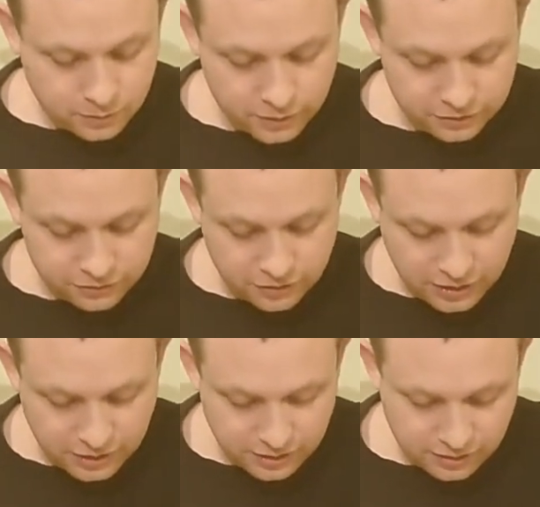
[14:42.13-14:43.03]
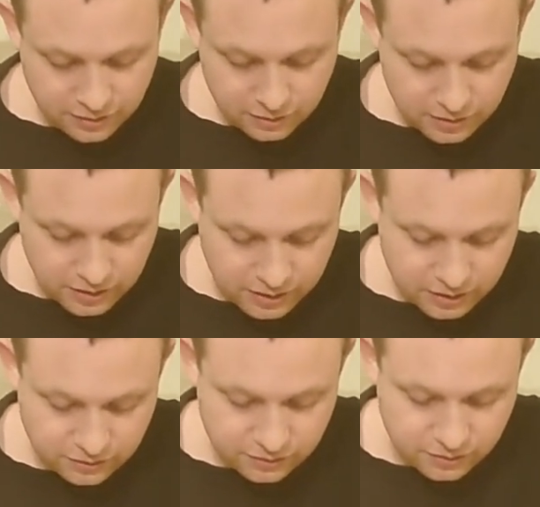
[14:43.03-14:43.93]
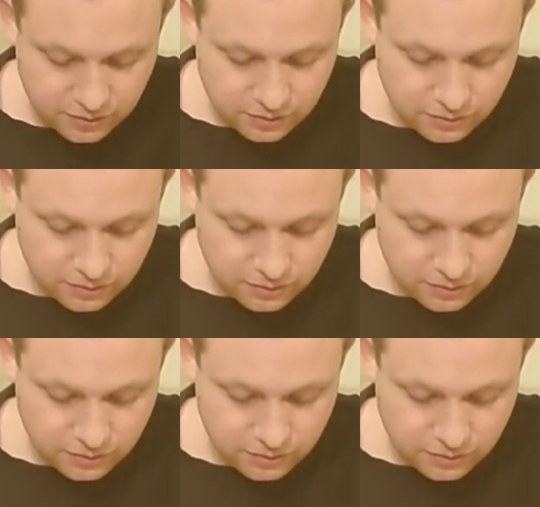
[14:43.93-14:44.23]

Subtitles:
Quick strike. Okay, so